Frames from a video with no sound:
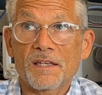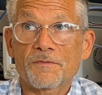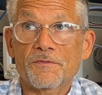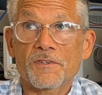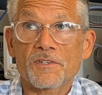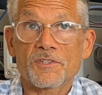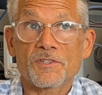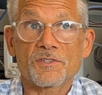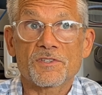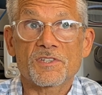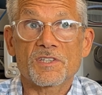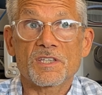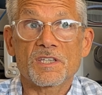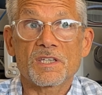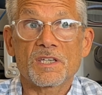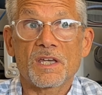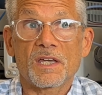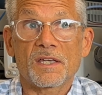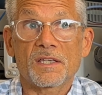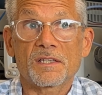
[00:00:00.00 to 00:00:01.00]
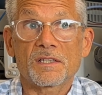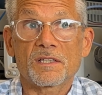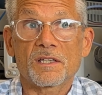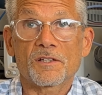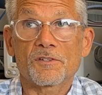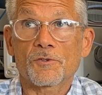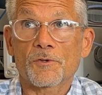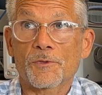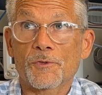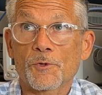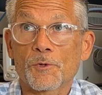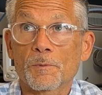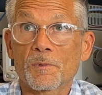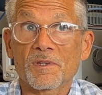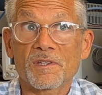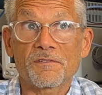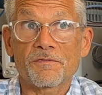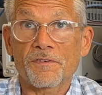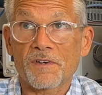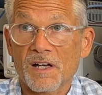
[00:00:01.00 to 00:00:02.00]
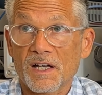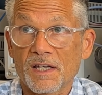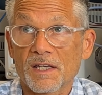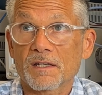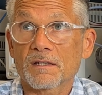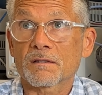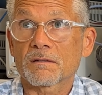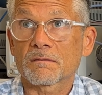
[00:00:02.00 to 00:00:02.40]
efficiency, and you're thermally fine.